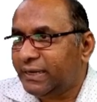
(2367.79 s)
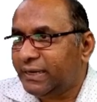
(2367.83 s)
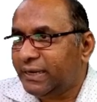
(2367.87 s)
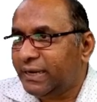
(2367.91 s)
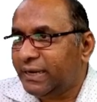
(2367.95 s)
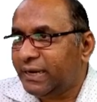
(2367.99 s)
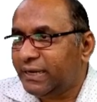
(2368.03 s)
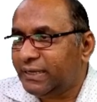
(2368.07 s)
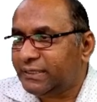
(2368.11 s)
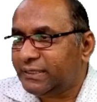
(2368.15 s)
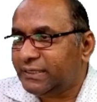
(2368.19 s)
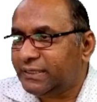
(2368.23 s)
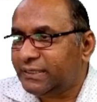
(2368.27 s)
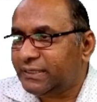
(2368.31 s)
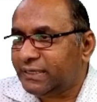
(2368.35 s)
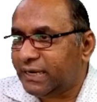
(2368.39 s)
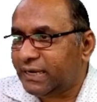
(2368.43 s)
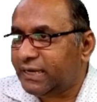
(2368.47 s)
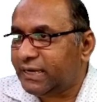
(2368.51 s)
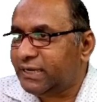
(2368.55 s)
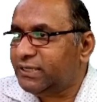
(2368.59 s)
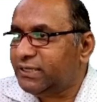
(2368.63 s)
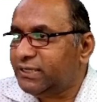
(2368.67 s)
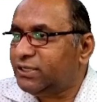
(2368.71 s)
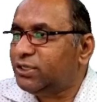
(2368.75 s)
it is
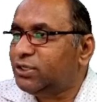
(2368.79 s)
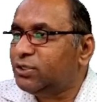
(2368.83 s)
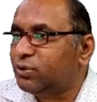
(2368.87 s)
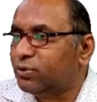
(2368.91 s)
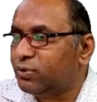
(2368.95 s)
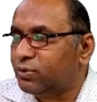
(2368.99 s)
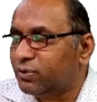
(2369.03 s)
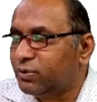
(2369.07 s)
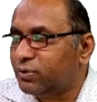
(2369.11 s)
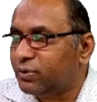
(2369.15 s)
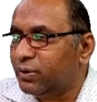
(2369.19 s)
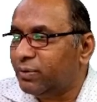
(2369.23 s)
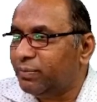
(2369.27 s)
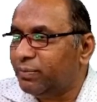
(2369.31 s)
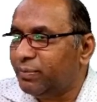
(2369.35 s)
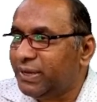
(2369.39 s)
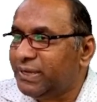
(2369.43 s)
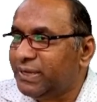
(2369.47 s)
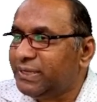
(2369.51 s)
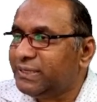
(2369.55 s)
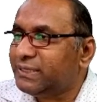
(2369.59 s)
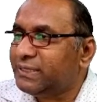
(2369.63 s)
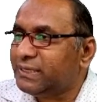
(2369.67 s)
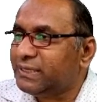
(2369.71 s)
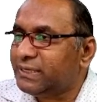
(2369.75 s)
declaring 0.
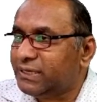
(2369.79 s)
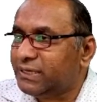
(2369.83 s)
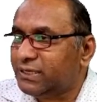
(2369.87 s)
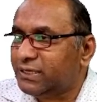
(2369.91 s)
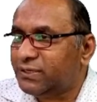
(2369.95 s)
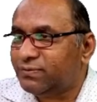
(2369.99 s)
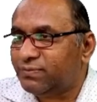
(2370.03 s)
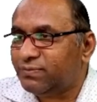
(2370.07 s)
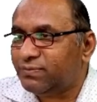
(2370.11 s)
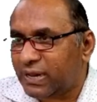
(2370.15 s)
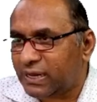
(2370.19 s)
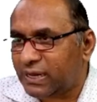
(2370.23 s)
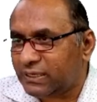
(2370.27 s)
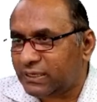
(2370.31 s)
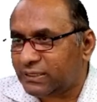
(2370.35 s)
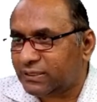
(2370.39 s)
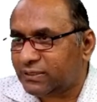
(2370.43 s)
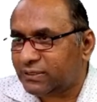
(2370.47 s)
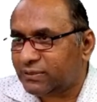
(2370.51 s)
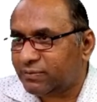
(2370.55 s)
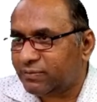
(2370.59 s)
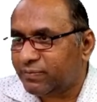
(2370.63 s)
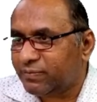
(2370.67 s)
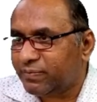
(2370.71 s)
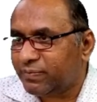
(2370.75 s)
Means it is
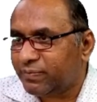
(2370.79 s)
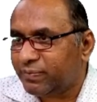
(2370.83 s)
false.